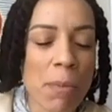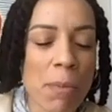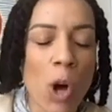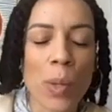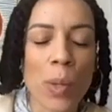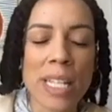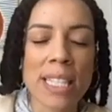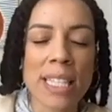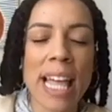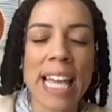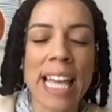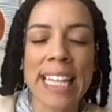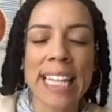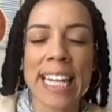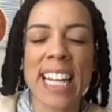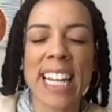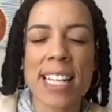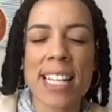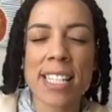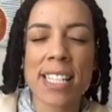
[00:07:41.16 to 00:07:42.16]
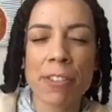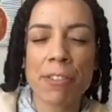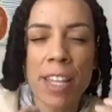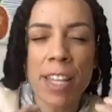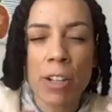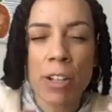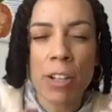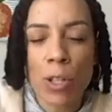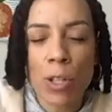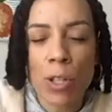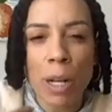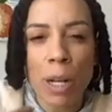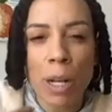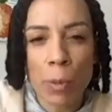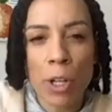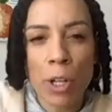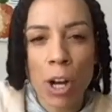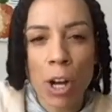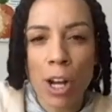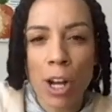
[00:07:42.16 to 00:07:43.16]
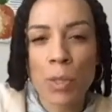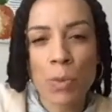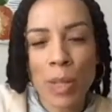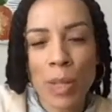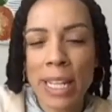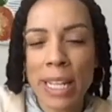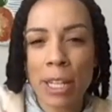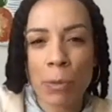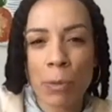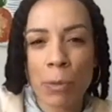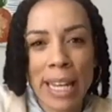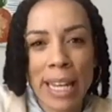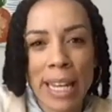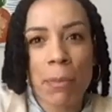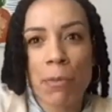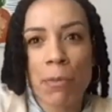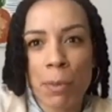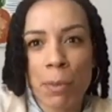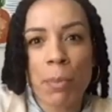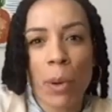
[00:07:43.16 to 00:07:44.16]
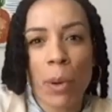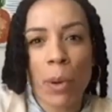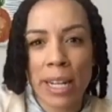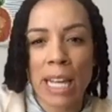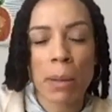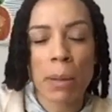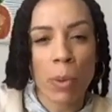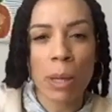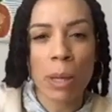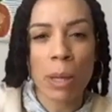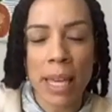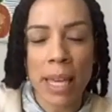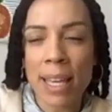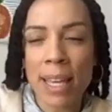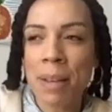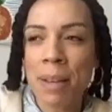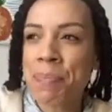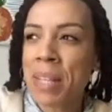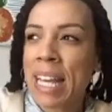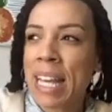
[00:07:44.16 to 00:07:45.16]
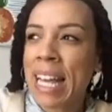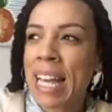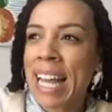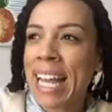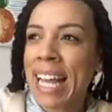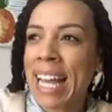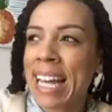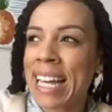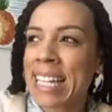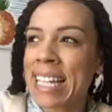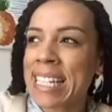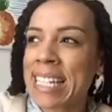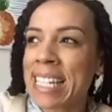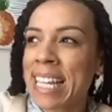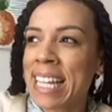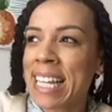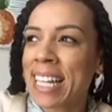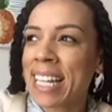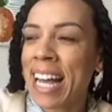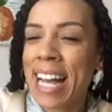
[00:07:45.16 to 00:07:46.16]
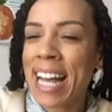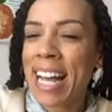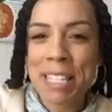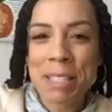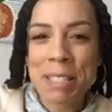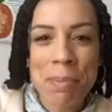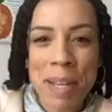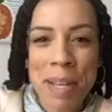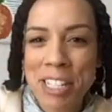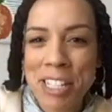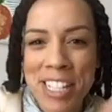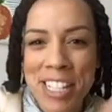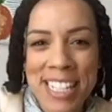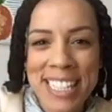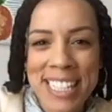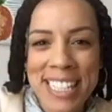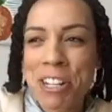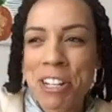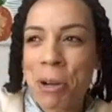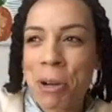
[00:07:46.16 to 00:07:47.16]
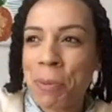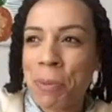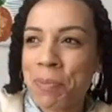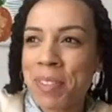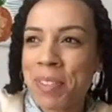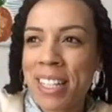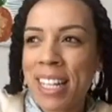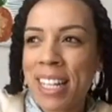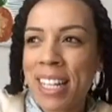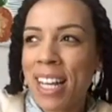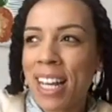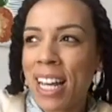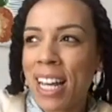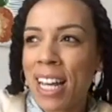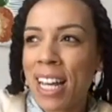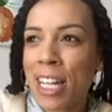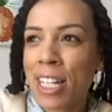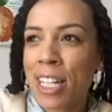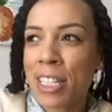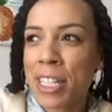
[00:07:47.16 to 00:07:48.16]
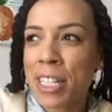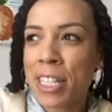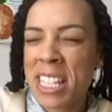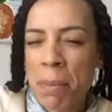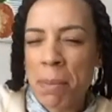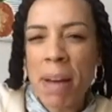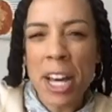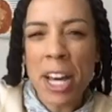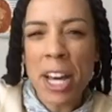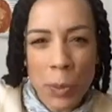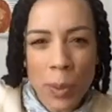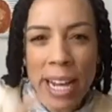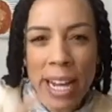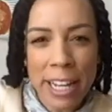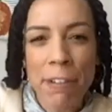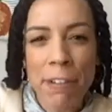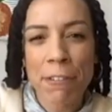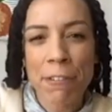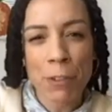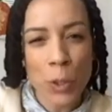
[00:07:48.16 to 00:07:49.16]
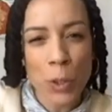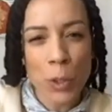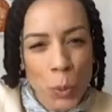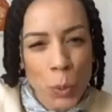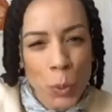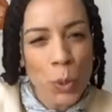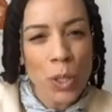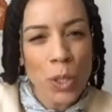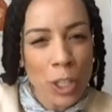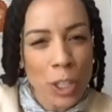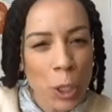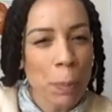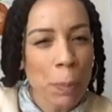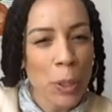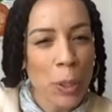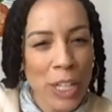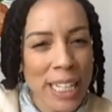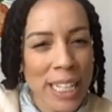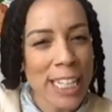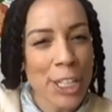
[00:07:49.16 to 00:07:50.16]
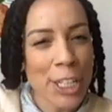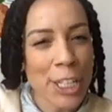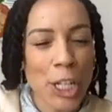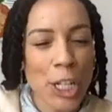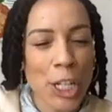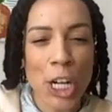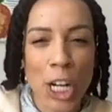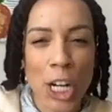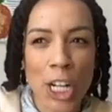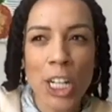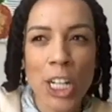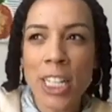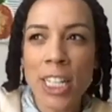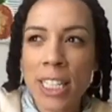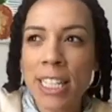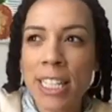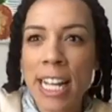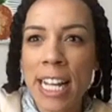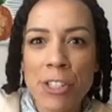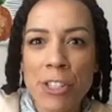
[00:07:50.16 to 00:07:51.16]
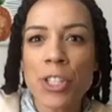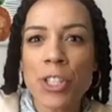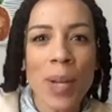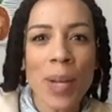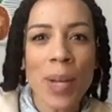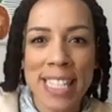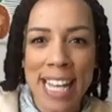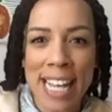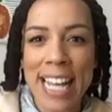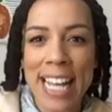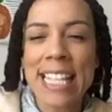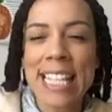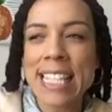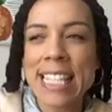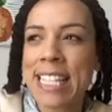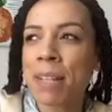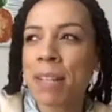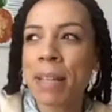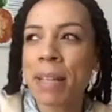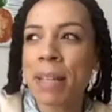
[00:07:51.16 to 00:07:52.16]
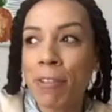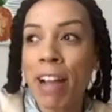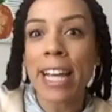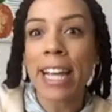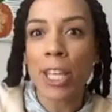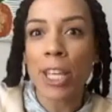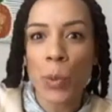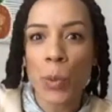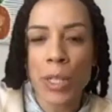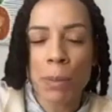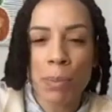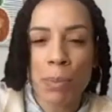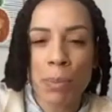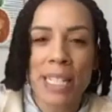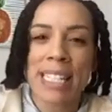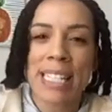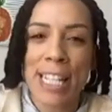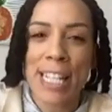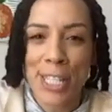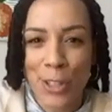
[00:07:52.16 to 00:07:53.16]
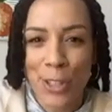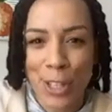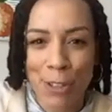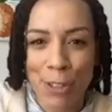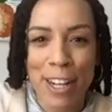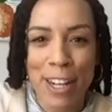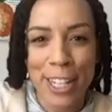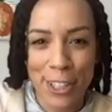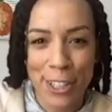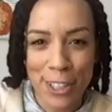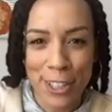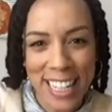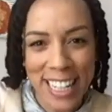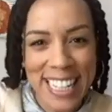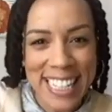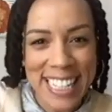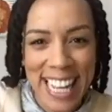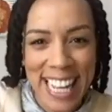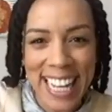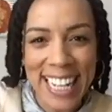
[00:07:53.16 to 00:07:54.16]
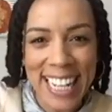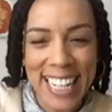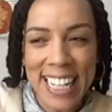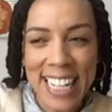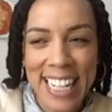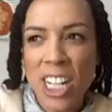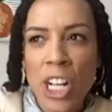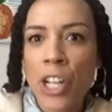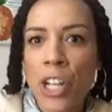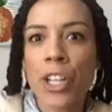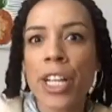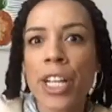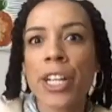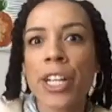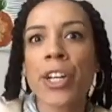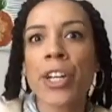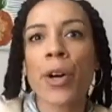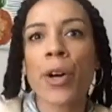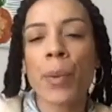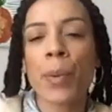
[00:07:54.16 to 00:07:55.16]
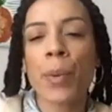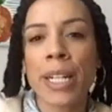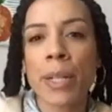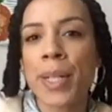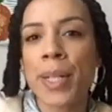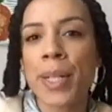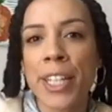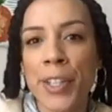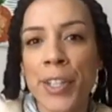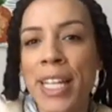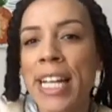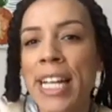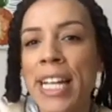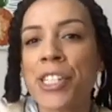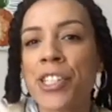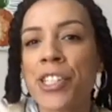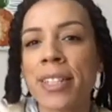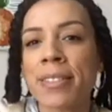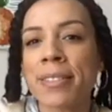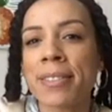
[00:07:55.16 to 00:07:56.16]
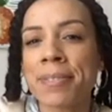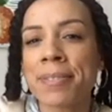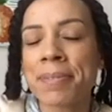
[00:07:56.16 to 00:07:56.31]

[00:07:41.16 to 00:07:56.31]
and I'm always likening us to vehicles, right? We're cars. We get from point A to point B. And I ask the patient, does it matter what kind of fuel you put in your car? And the answer is always yes. And I'm like, right, you wouldn't put diesel in a regular unleaded tank. And they're like, no, I wouldn't. It would kill the engine.